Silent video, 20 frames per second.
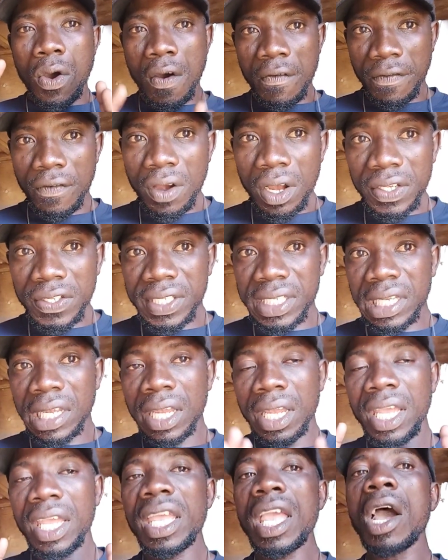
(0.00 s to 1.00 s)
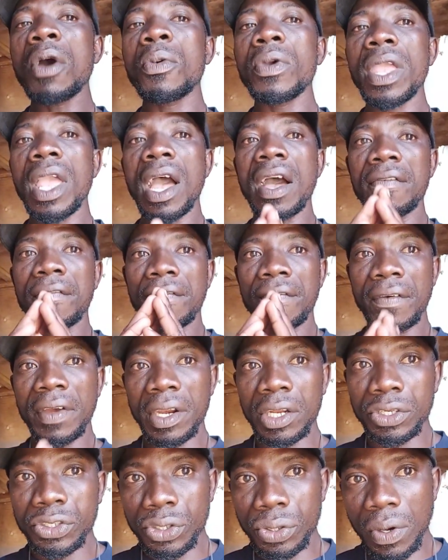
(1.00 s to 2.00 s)
Of course, here we are
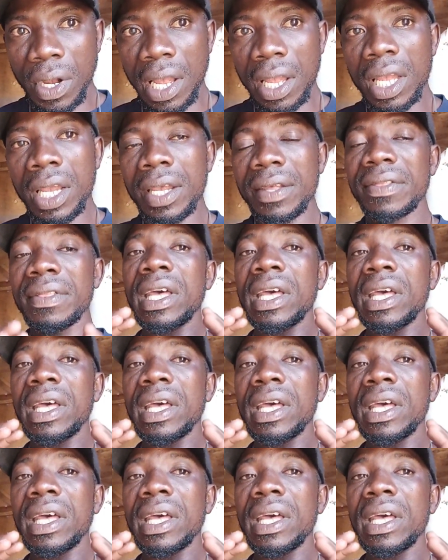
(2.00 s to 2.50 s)
very sure